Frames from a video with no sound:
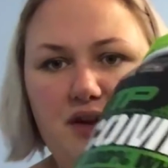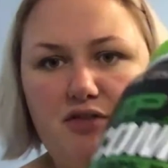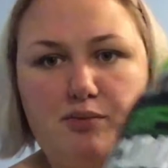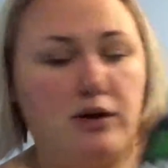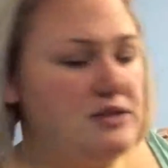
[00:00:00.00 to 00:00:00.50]

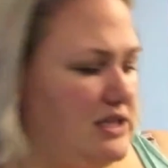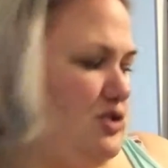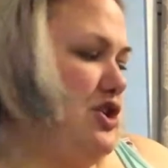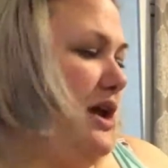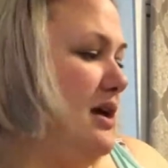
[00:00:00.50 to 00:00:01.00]
of the
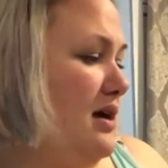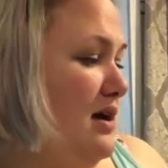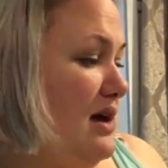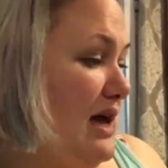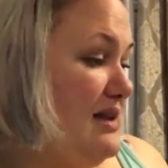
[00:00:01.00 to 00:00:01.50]
protein shake.
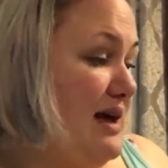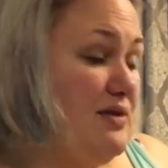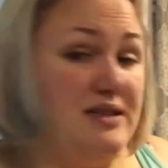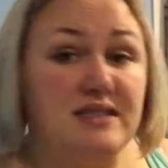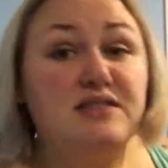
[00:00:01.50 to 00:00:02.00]
And now
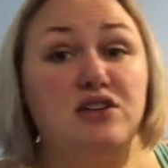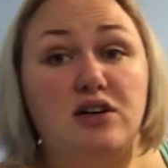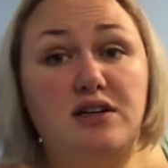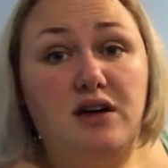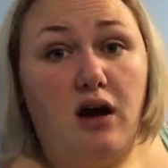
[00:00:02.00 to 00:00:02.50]
this is
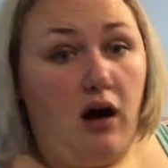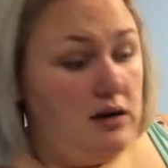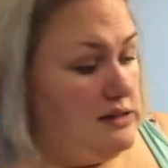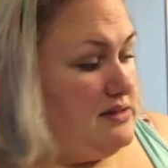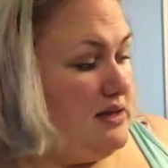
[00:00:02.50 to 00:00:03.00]
good
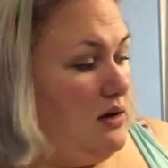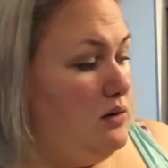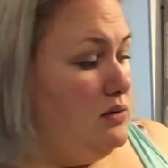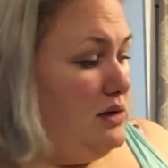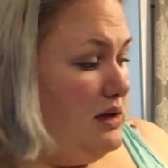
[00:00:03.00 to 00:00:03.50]
on its
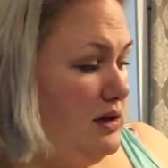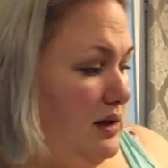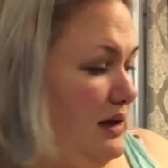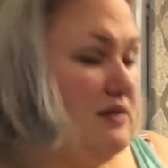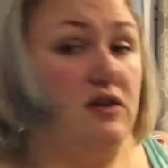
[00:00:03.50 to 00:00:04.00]
own.
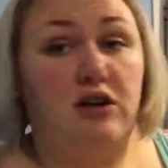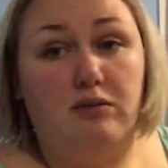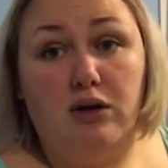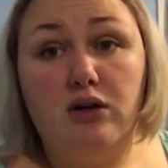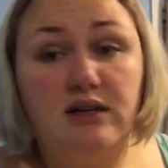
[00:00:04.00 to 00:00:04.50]
It's good
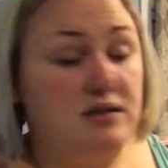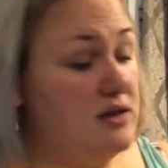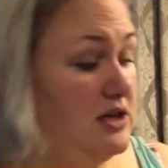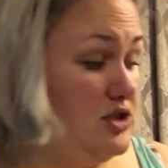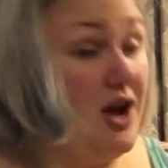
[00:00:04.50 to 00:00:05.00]
in milk. It's
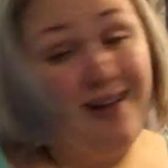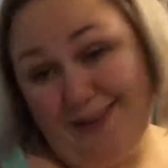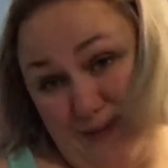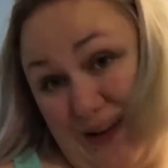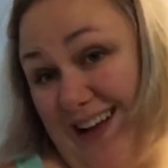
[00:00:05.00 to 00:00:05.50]
good in
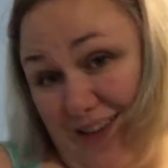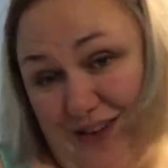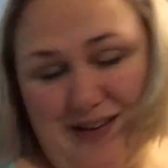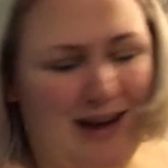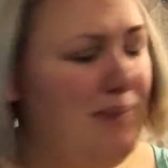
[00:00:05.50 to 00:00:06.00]
chocolate milk, I
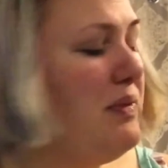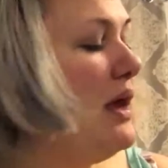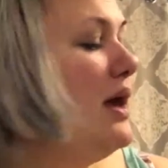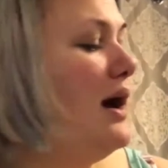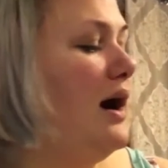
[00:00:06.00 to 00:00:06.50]
found out.
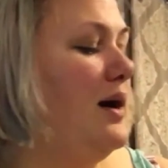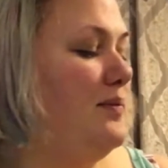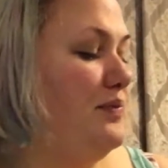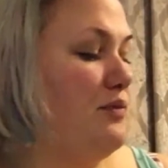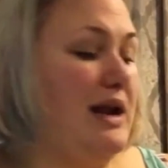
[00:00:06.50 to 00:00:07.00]

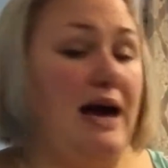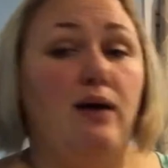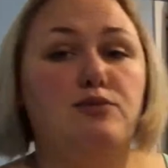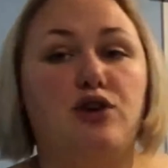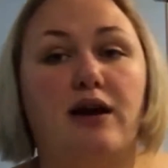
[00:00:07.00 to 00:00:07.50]
Right now I'm